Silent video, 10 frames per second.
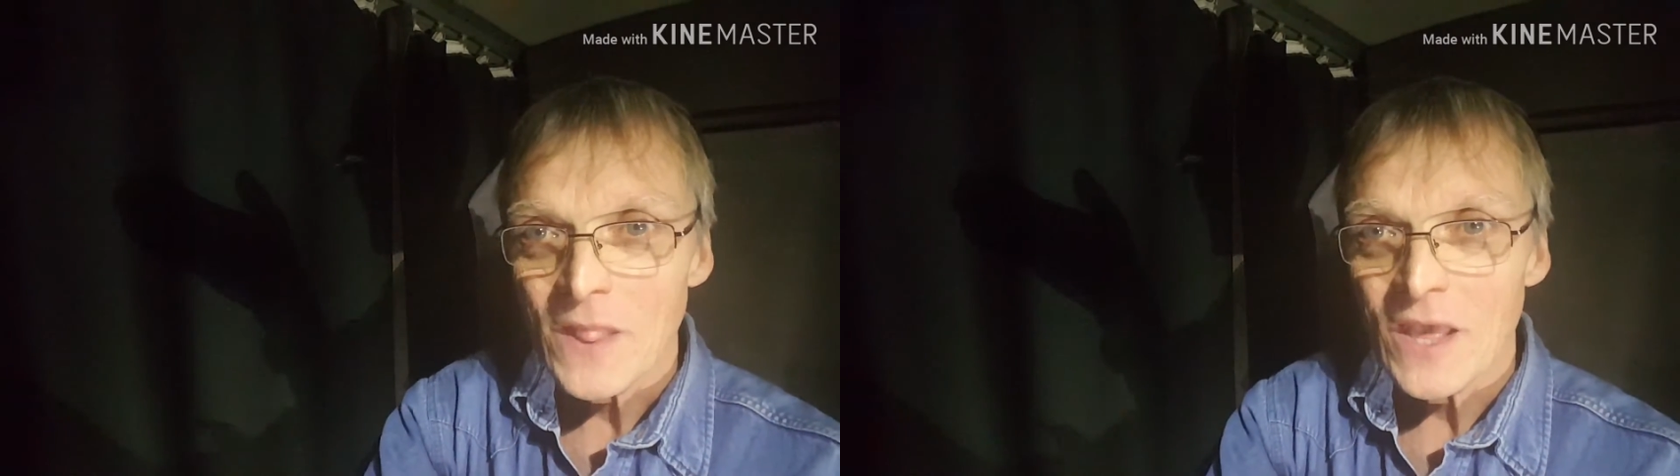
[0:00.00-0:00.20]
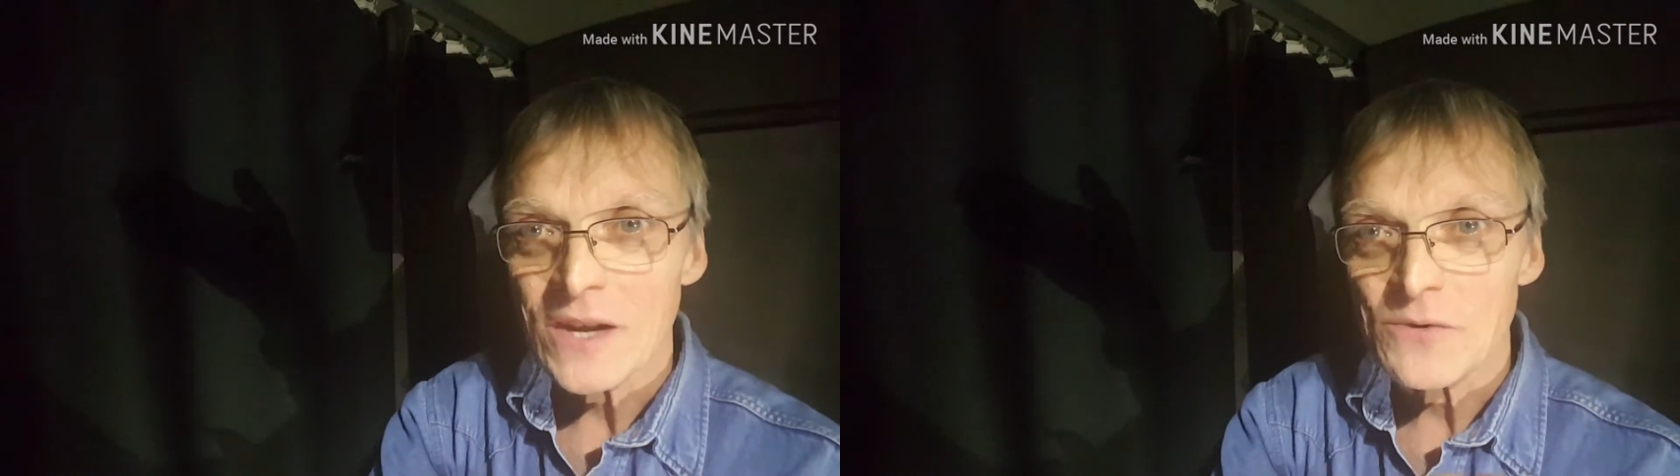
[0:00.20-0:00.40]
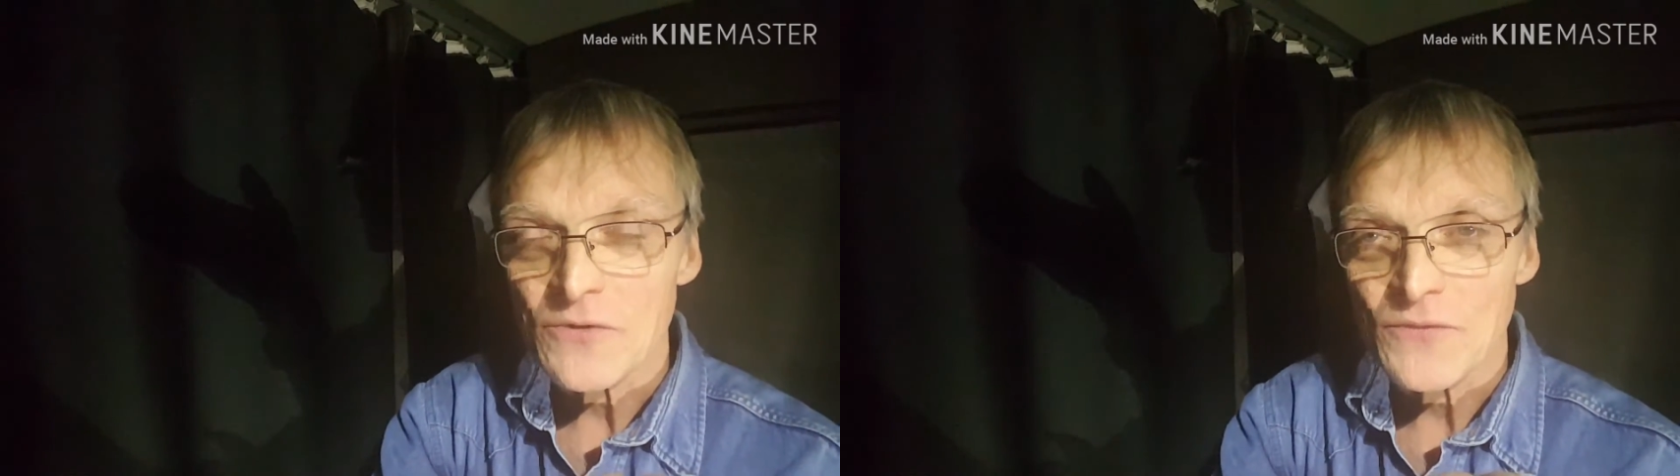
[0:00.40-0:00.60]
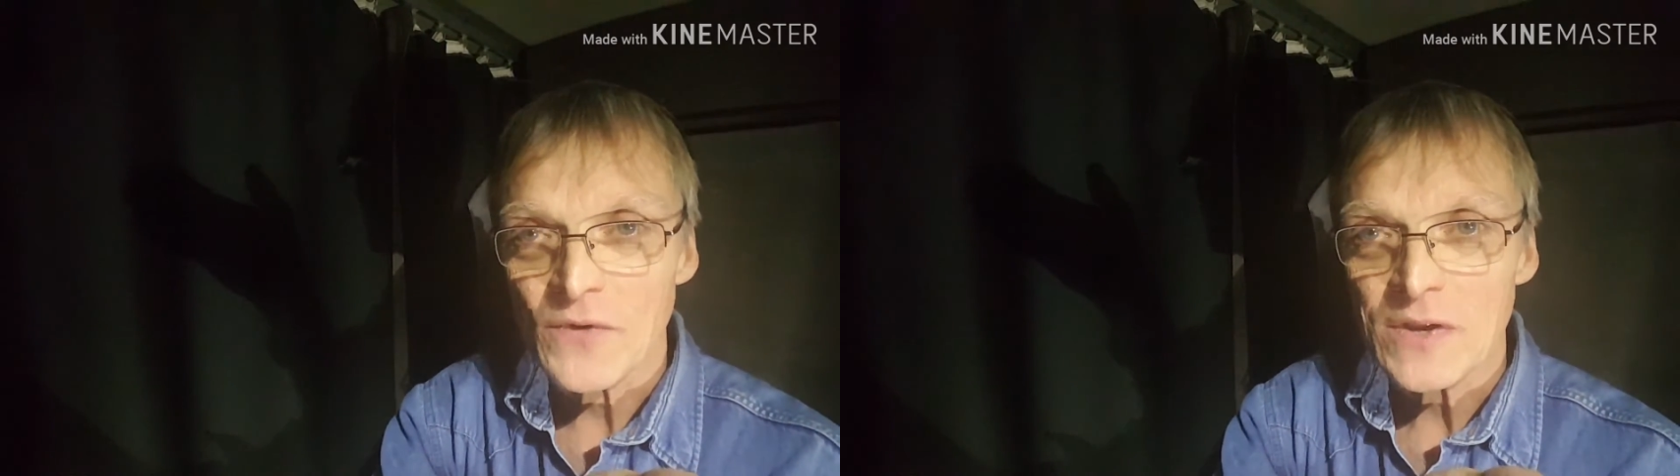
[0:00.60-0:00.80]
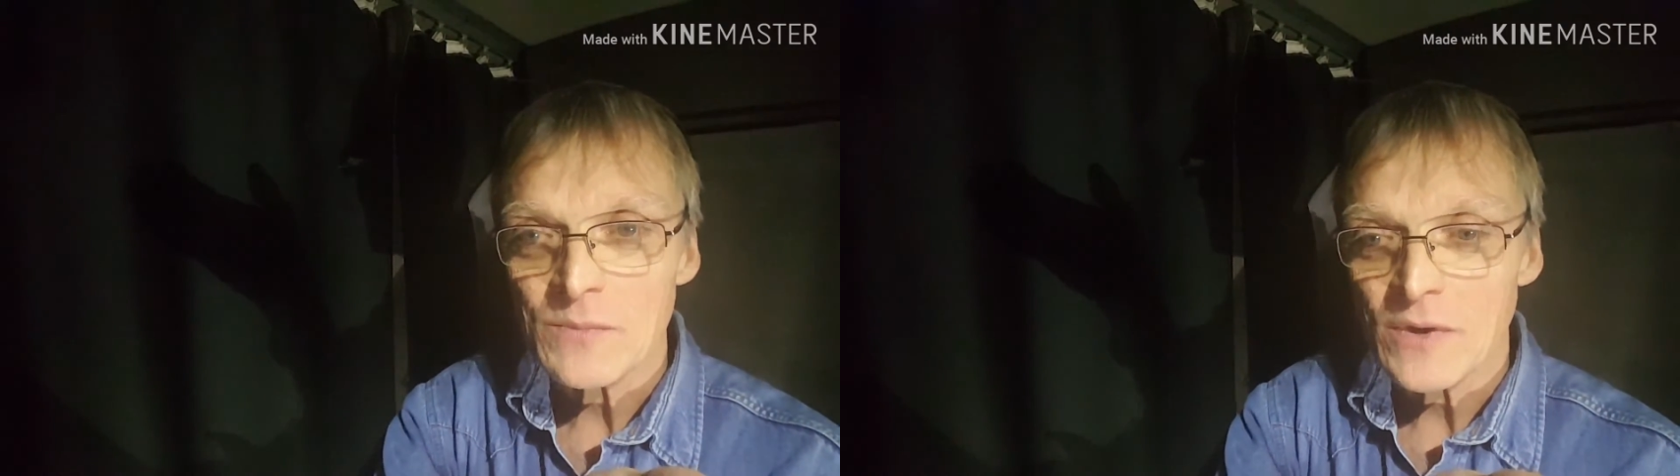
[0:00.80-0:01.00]
And it was
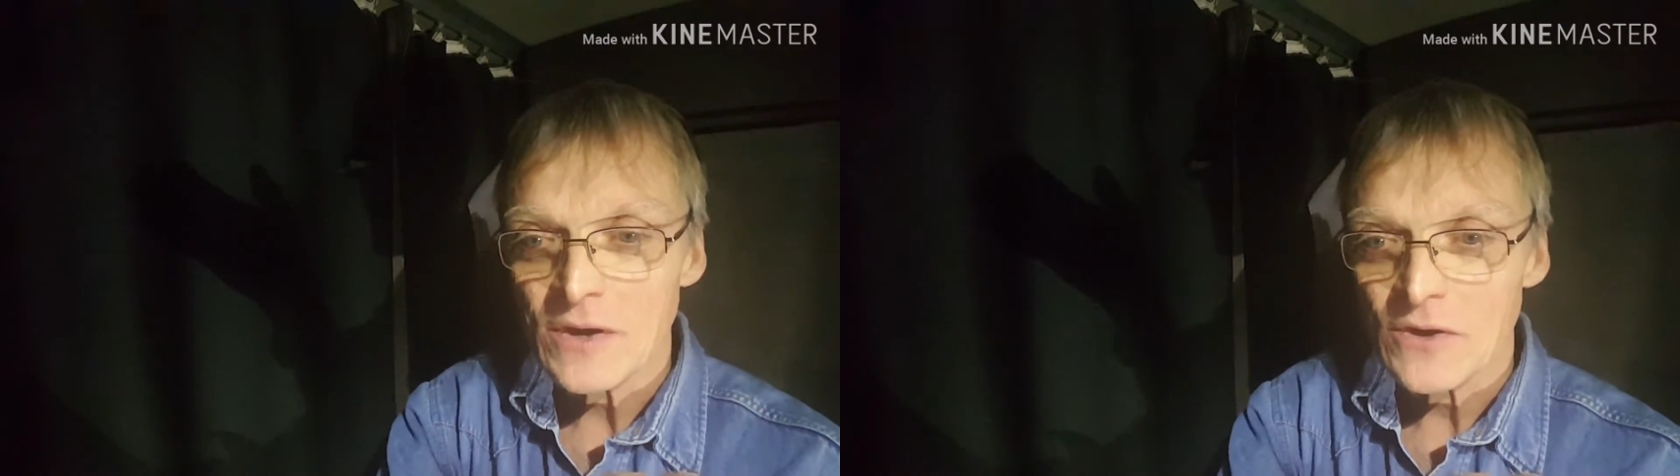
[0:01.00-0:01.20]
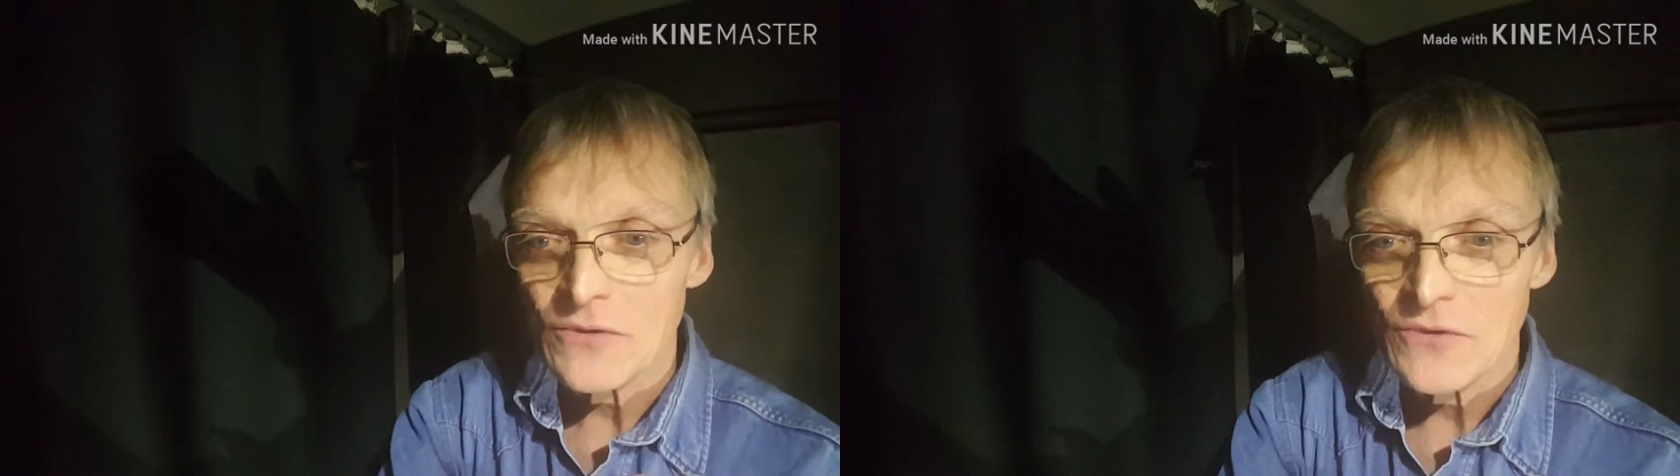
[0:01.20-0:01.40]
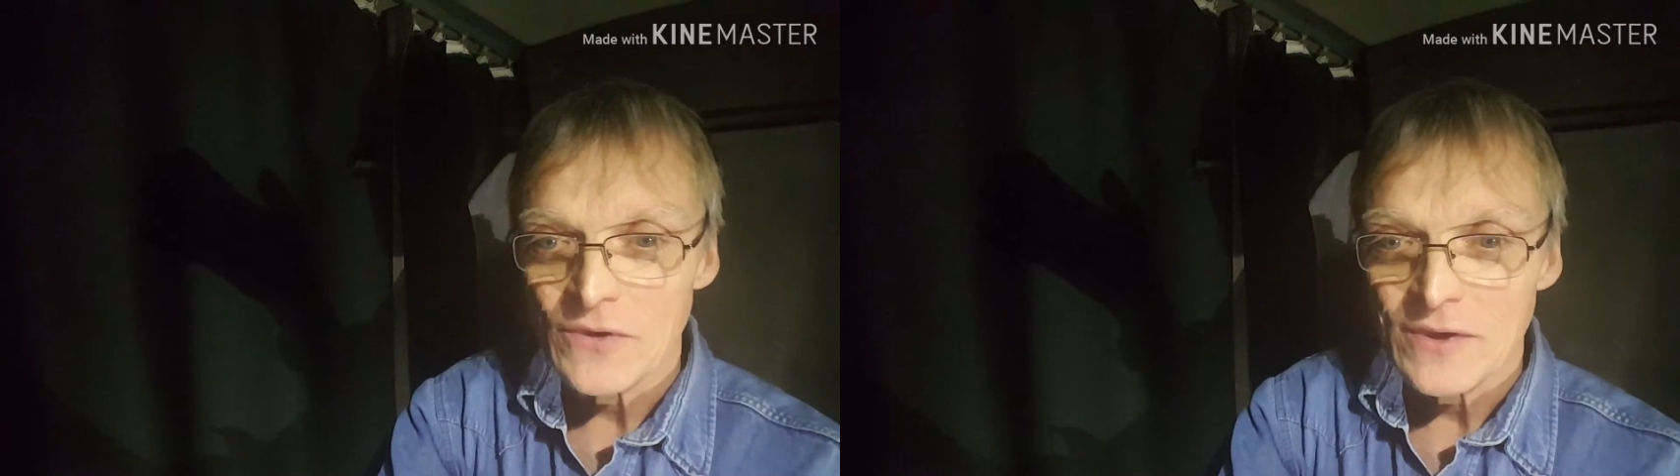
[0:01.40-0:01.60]
funny because,